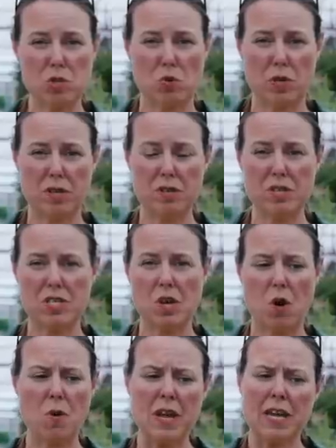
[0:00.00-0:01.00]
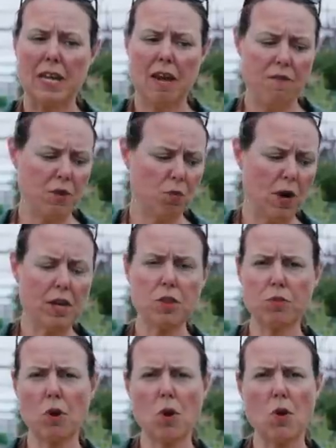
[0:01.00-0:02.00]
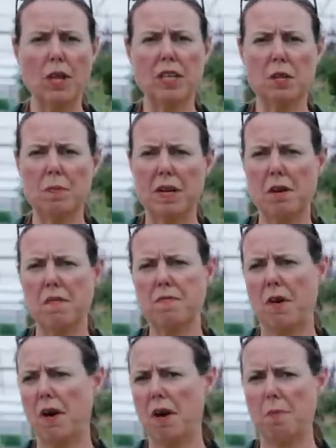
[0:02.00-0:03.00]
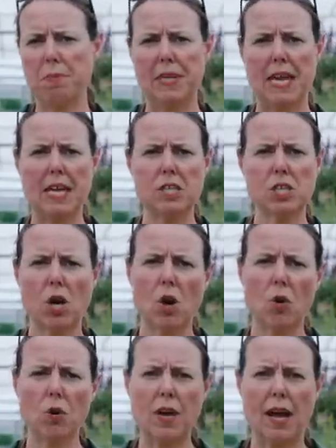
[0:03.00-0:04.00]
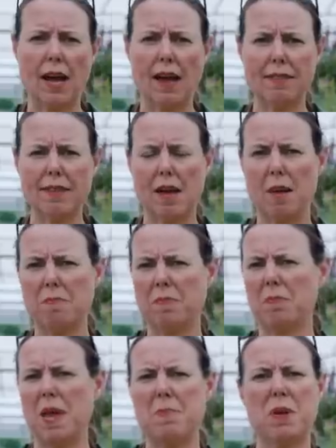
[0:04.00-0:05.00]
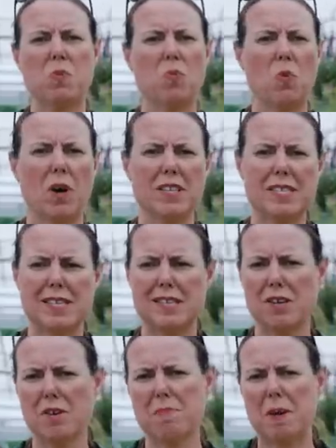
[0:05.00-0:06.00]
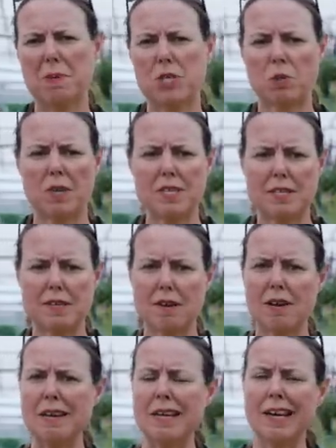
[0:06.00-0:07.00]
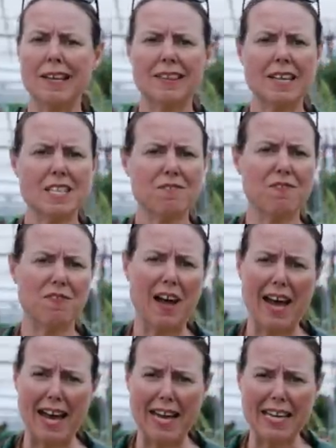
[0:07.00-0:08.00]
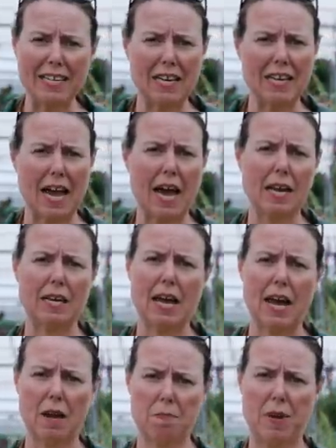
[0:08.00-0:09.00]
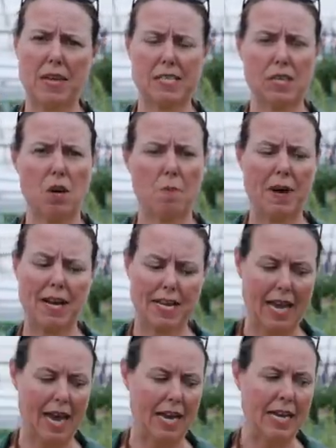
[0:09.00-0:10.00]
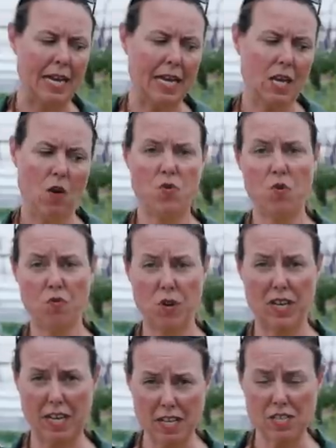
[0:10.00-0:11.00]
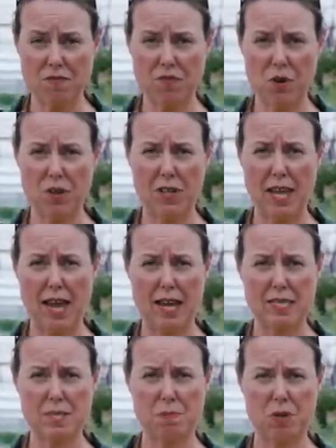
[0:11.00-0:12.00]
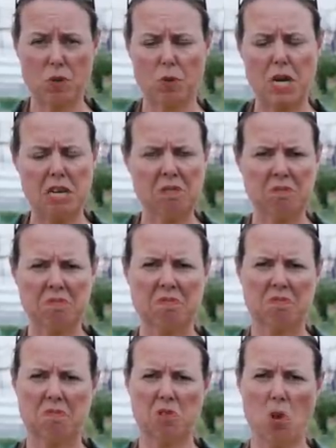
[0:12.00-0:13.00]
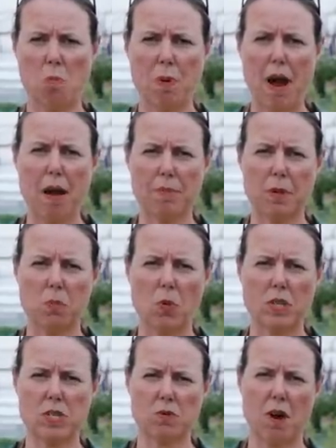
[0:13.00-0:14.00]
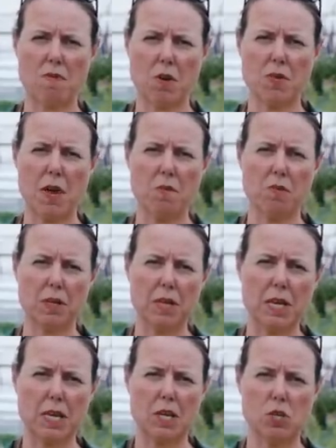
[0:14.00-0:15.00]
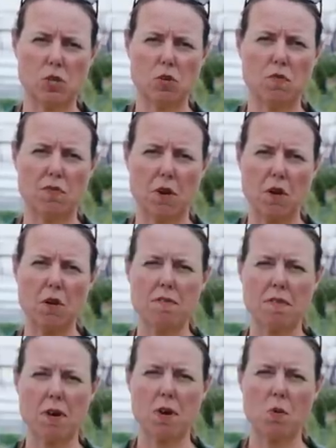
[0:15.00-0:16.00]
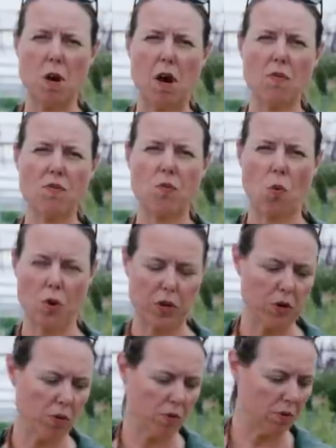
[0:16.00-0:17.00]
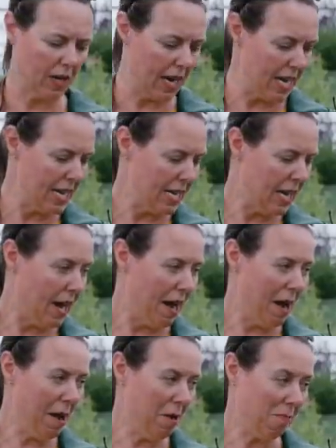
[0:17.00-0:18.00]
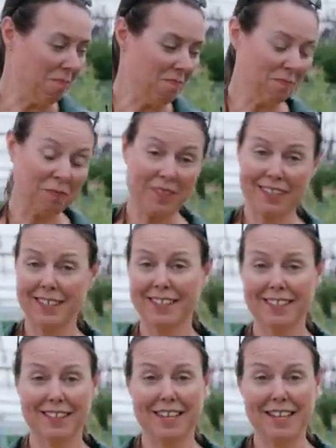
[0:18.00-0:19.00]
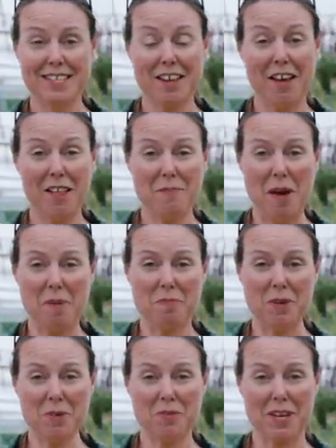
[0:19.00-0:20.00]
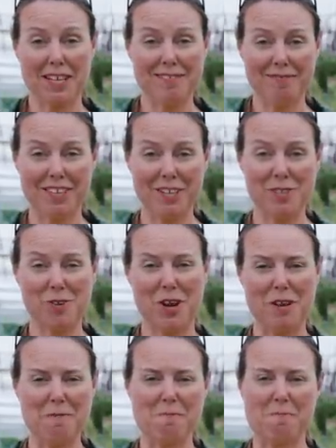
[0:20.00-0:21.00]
soils. So if you want to throw a little bit of plant tone on them, maybe once a year, maybe twice a year, that's fine, not a big deal. But again, if you forget to fertilize milkweed, no problem whatsoever. They really can do very, very well for you, okay? That's all about milkweed. Enjoy.